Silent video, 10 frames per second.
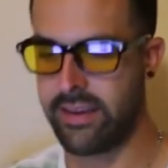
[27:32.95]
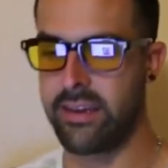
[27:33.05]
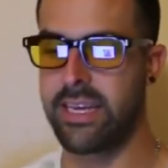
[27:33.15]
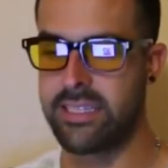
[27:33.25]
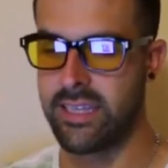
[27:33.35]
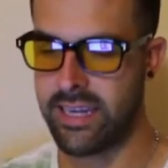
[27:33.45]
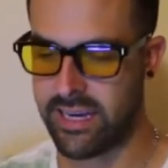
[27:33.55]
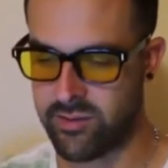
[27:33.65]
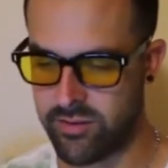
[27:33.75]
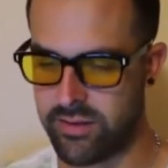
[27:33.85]
Then get to the
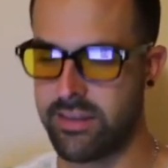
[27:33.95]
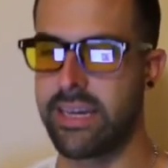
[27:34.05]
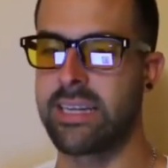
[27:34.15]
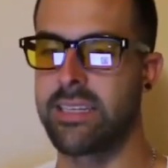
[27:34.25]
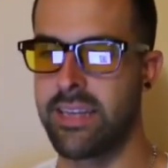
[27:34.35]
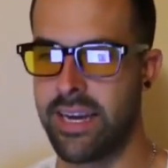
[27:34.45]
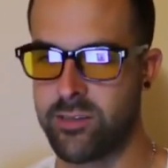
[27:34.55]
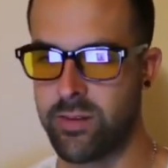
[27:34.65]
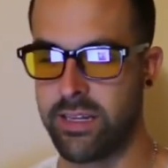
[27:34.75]
next one, then get to the next one.